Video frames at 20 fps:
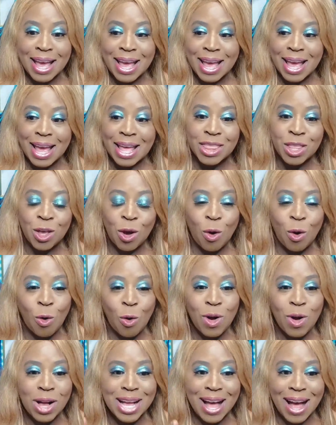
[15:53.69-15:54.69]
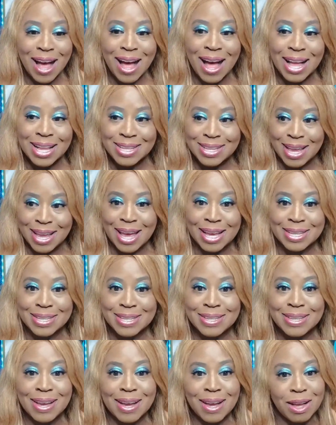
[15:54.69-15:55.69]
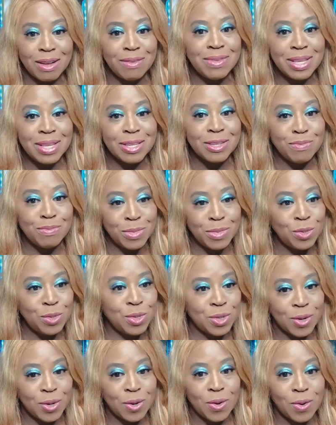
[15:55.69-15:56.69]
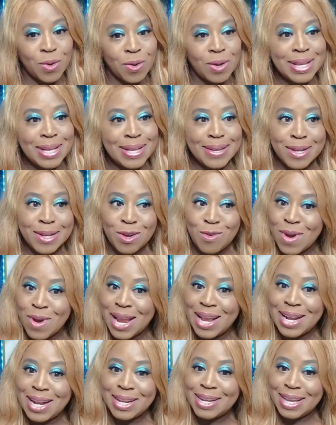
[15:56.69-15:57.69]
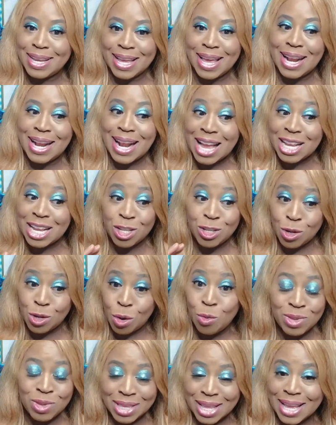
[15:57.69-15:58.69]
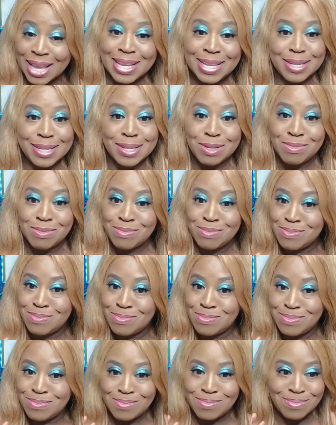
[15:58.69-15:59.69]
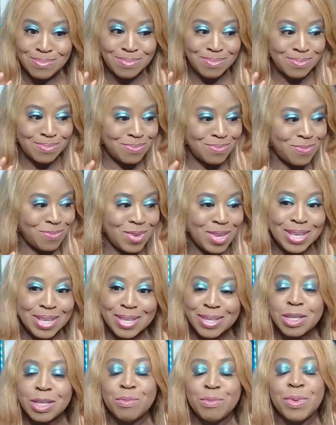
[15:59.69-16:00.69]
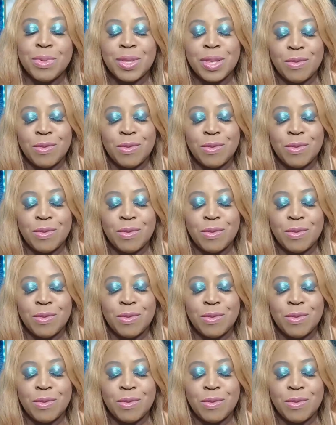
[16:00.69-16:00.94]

And the whole context of this musical, granted, again, I don't like feeling sympathy